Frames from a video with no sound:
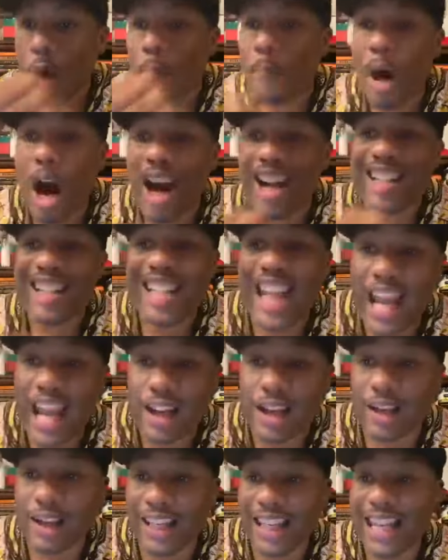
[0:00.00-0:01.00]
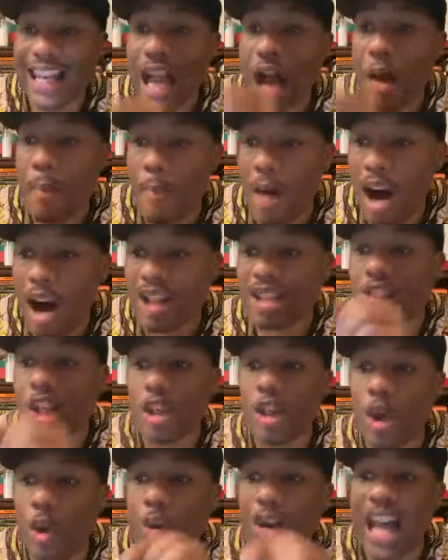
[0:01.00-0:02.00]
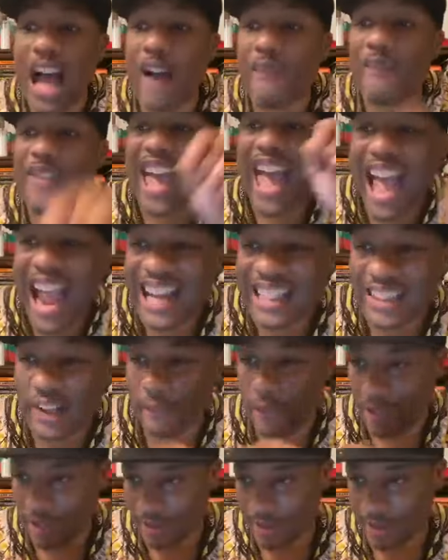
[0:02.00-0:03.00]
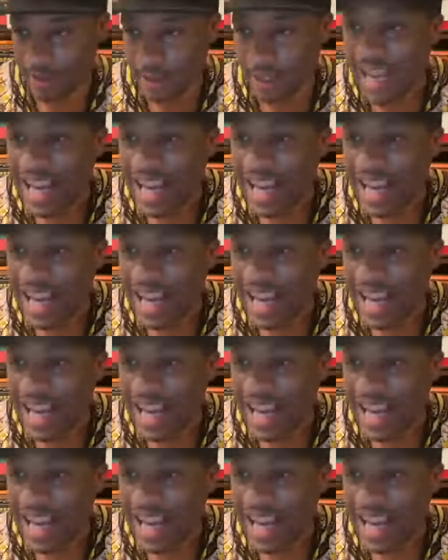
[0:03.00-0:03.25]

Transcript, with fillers: particularly amongst the new left activists,